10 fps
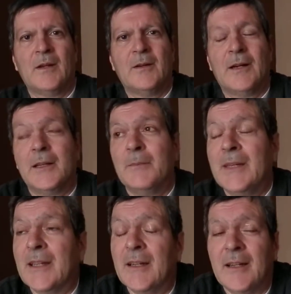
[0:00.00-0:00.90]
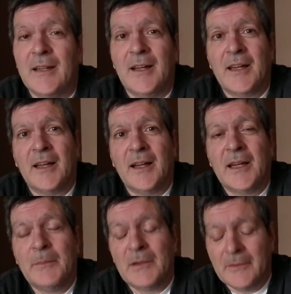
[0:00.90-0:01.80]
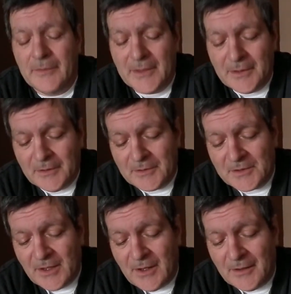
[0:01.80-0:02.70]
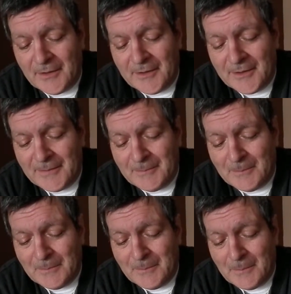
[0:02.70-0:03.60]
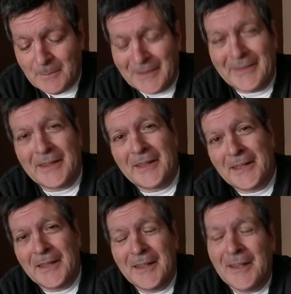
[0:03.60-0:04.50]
I'm going to make a couple of videos on my thinking.